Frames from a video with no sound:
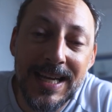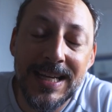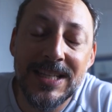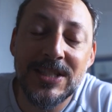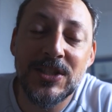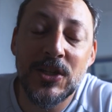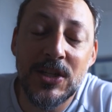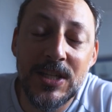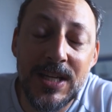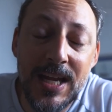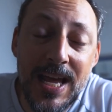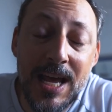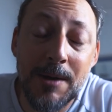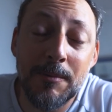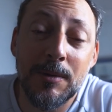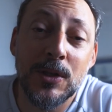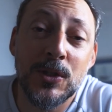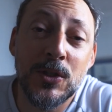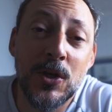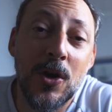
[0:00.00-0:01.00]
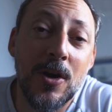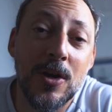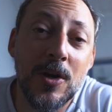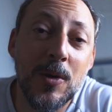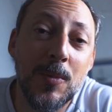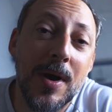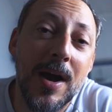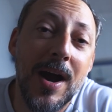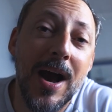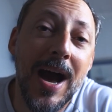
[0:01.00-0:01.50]
And today I'm going to talk
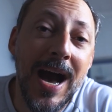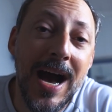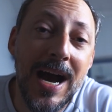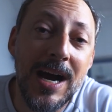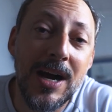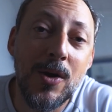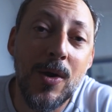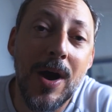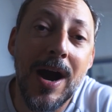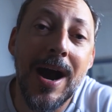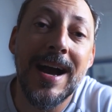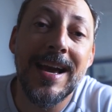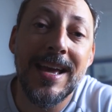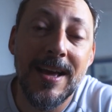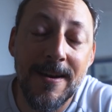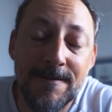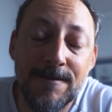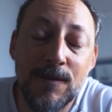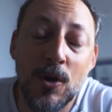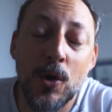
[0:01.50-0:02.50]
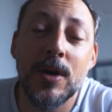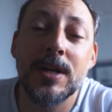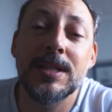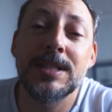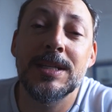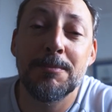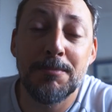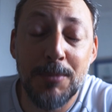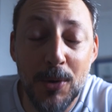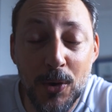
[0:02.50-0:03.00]
about how I avoid
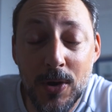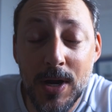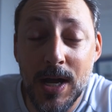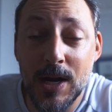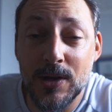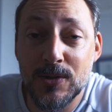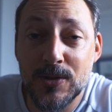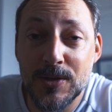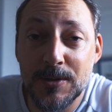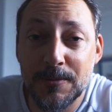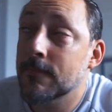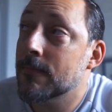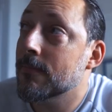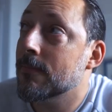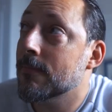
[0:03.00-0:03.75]
burnout.